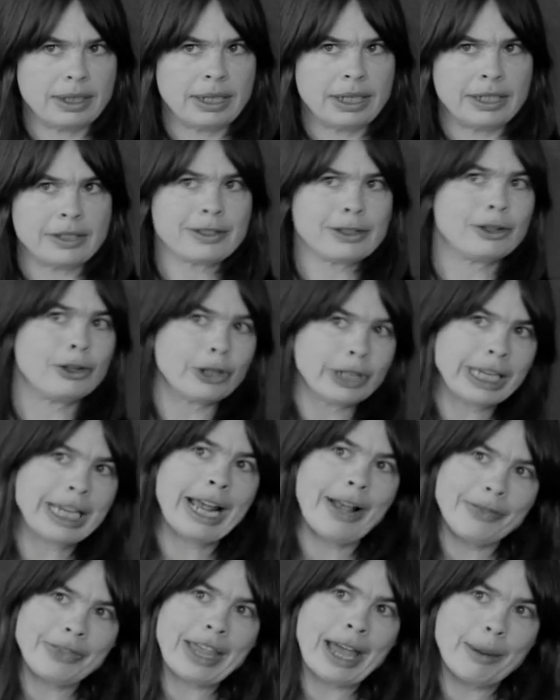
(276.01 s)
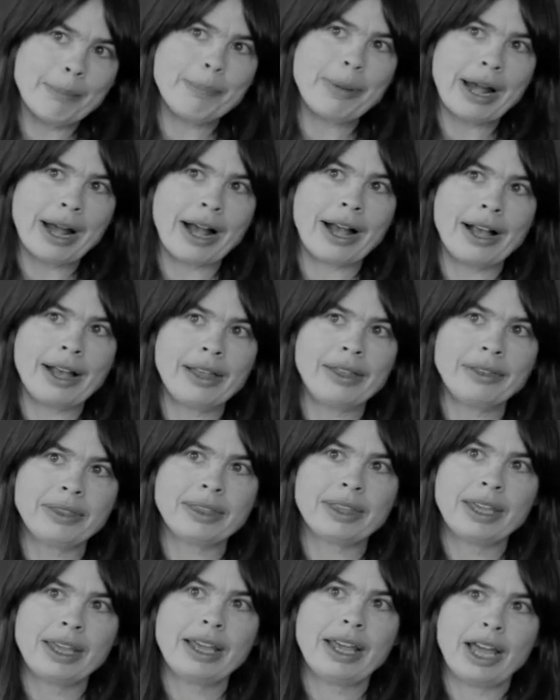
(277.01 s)
is looking at that path
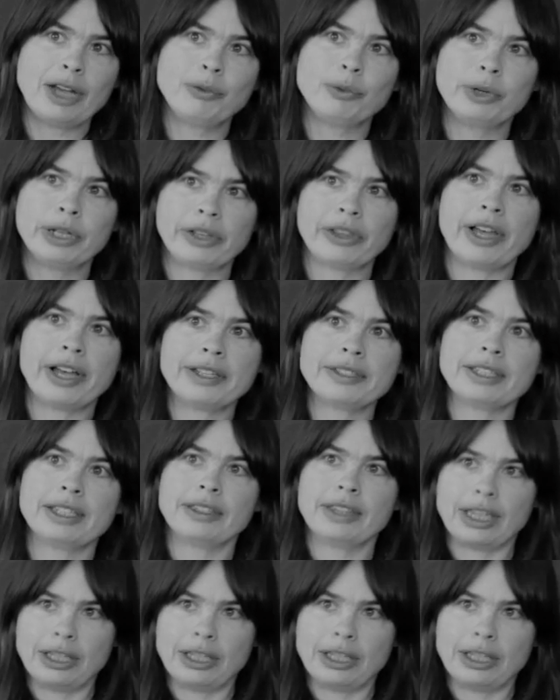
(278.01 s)
and realizing